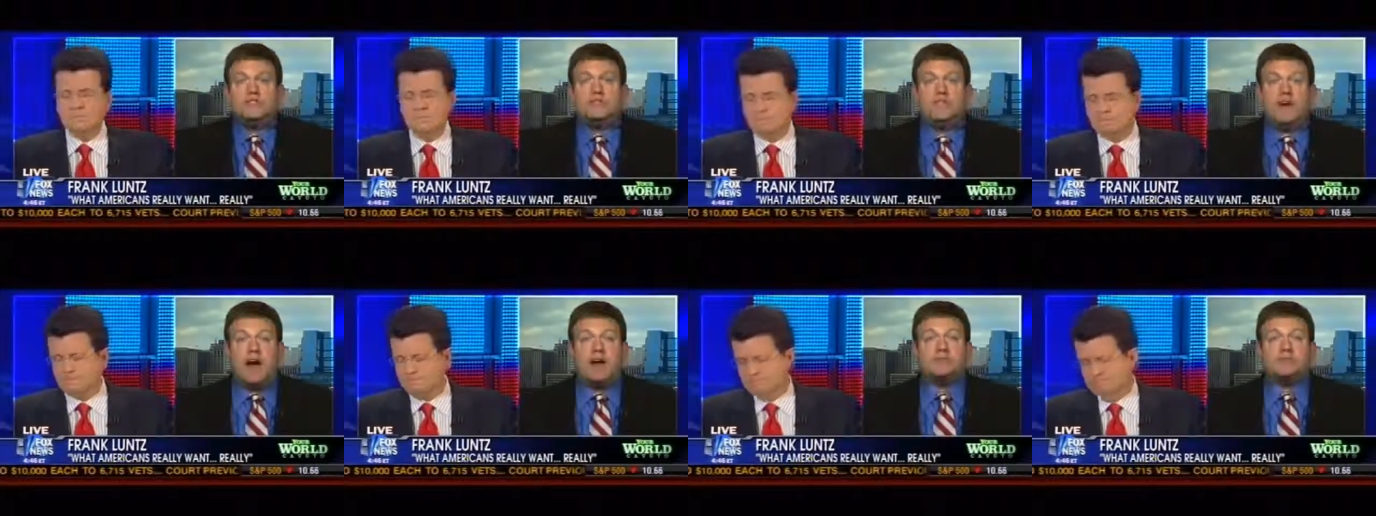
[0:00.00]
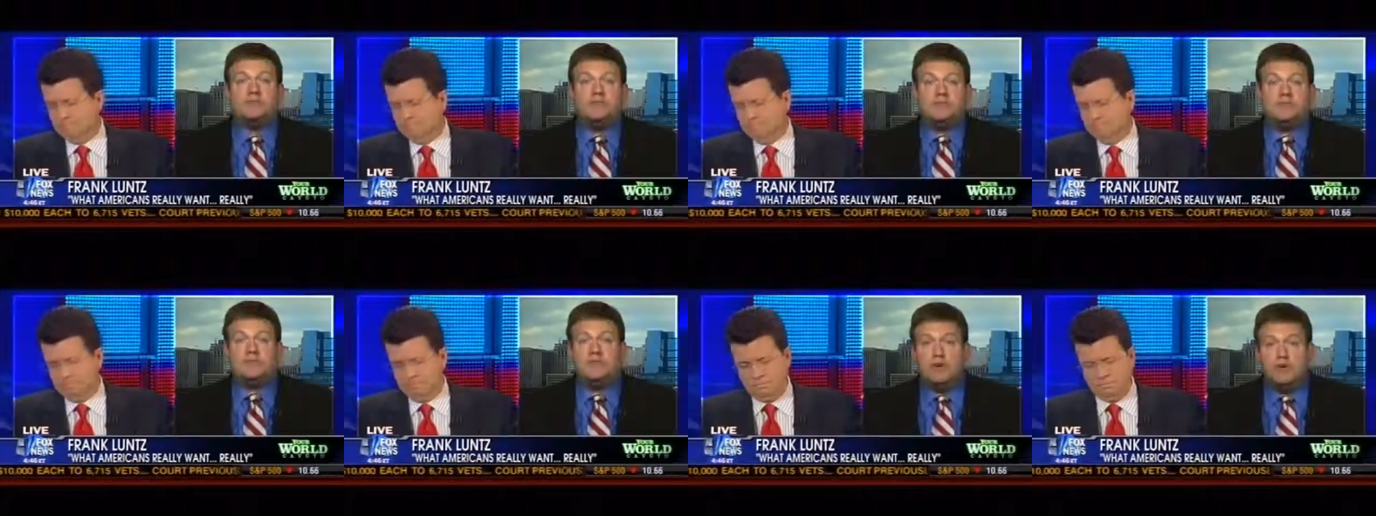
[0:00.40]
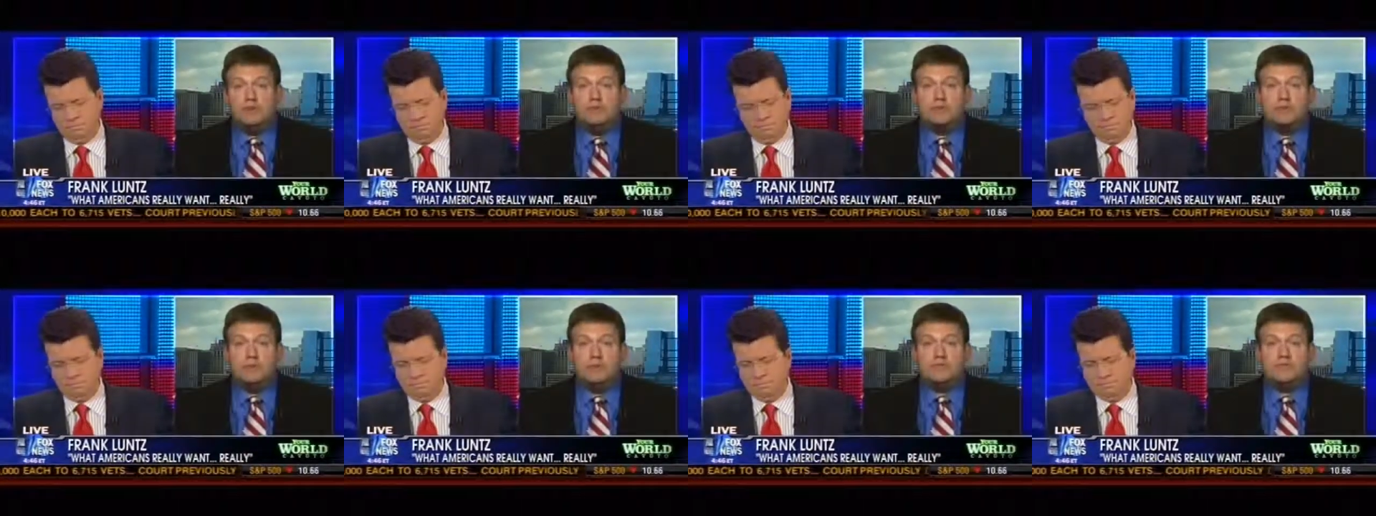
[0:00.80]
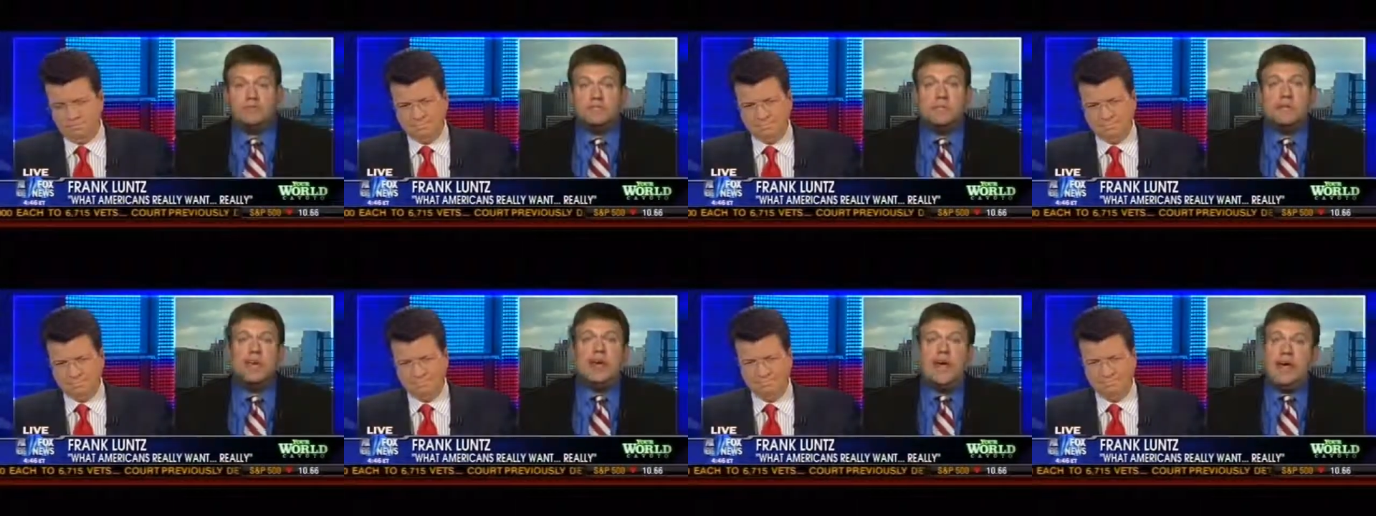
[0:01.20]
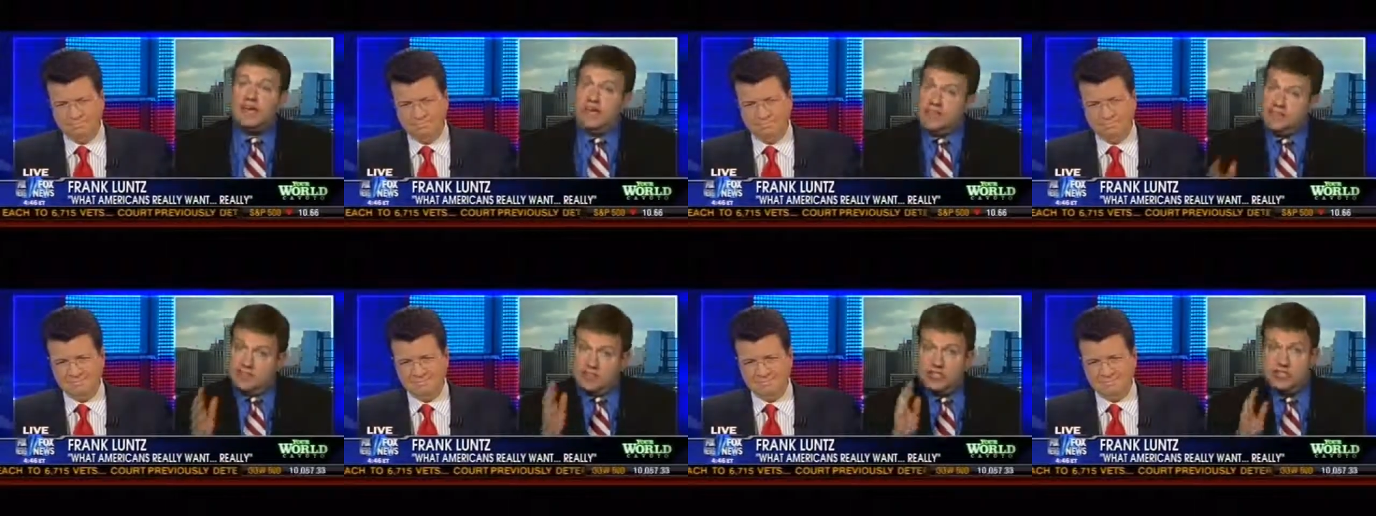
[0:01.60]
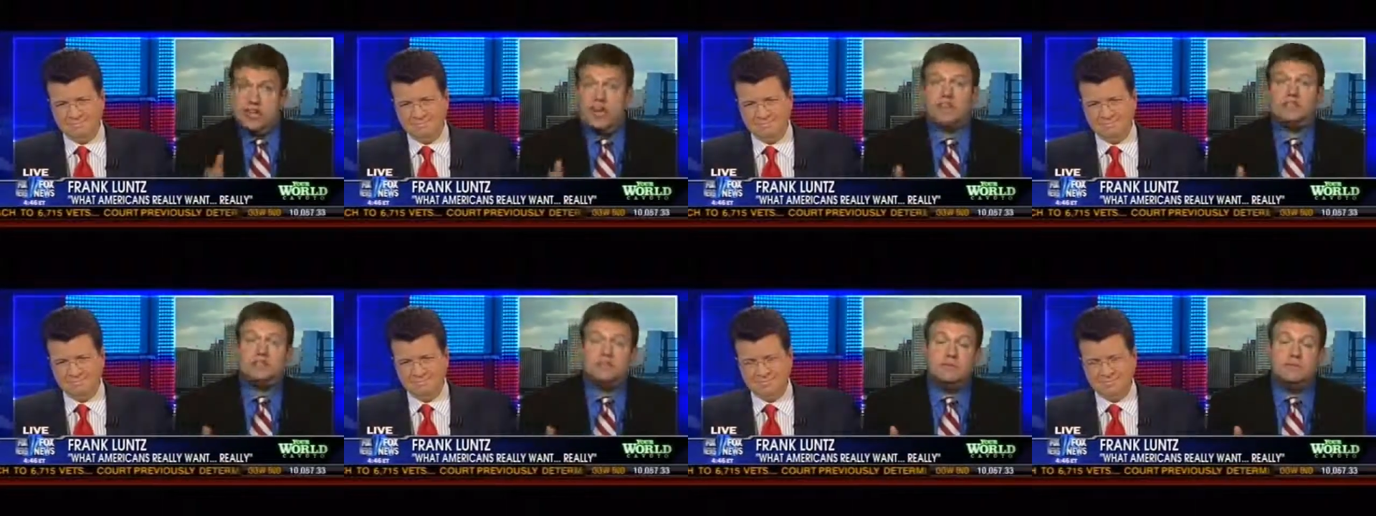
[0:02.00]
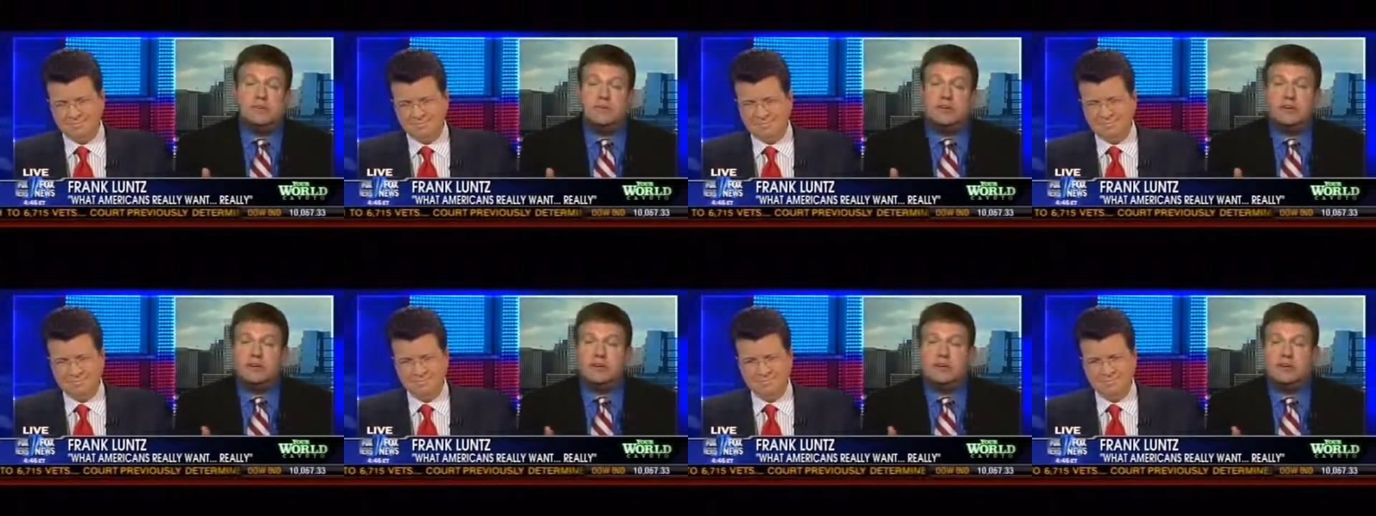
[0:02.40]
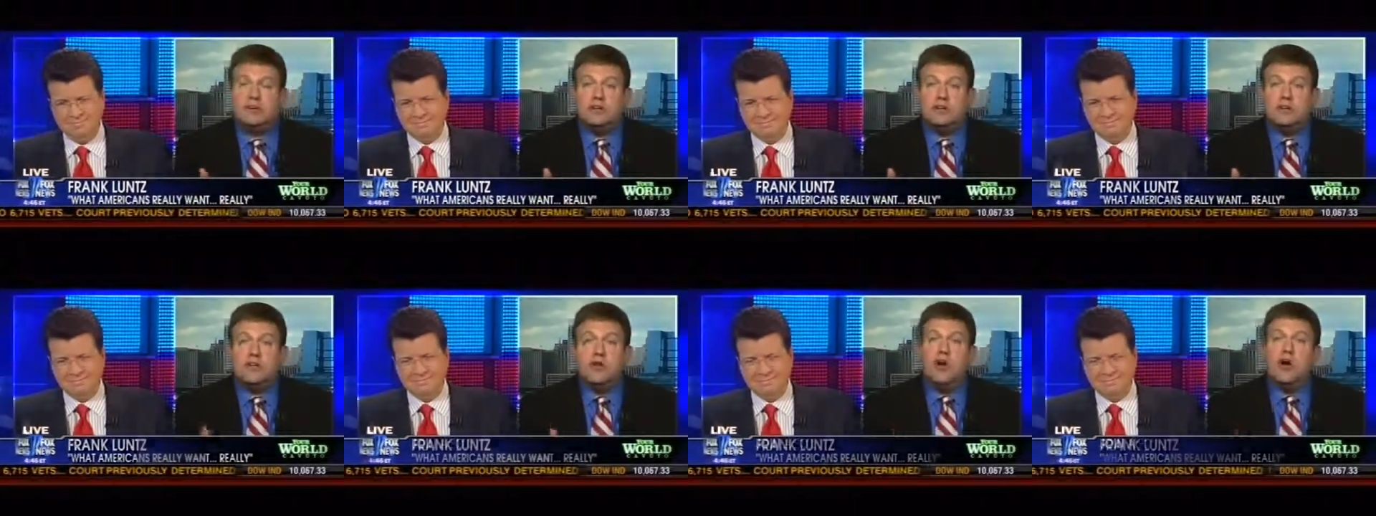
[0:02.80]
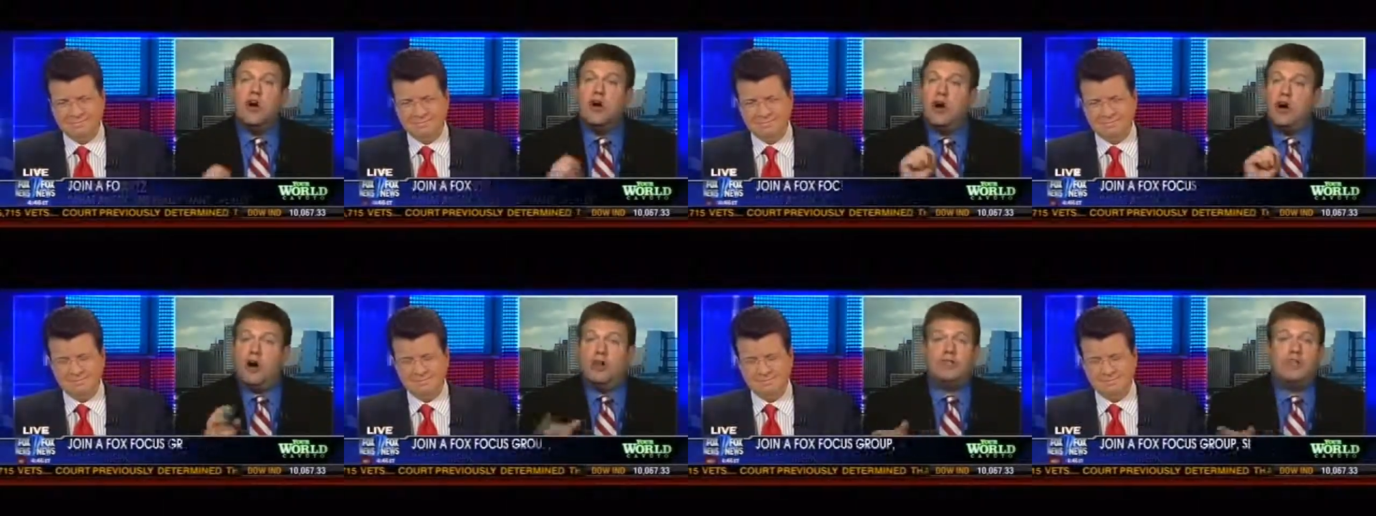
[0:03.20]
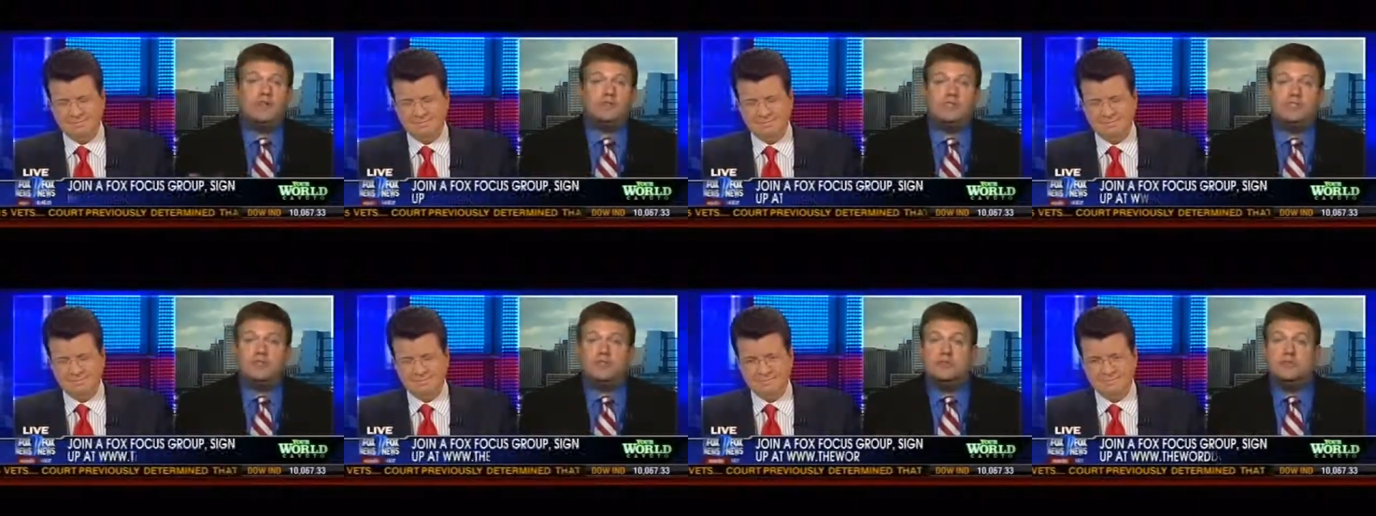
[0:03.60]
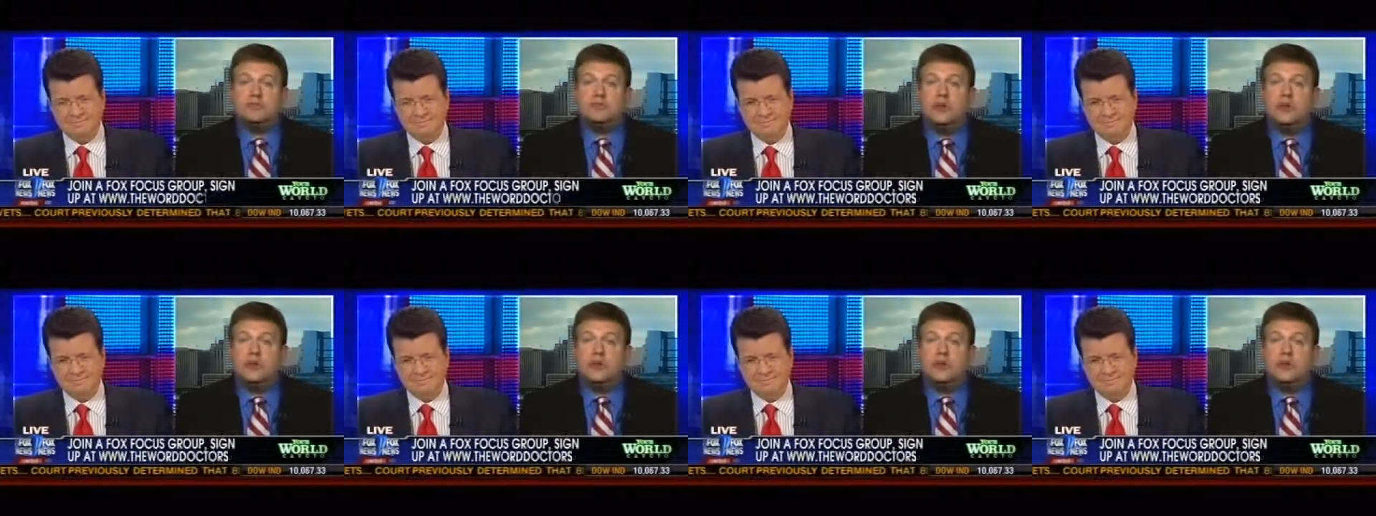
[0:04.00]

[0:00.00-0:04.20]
Speaker 1: in one of these Fox News focus groups and get the chance to be heard, all they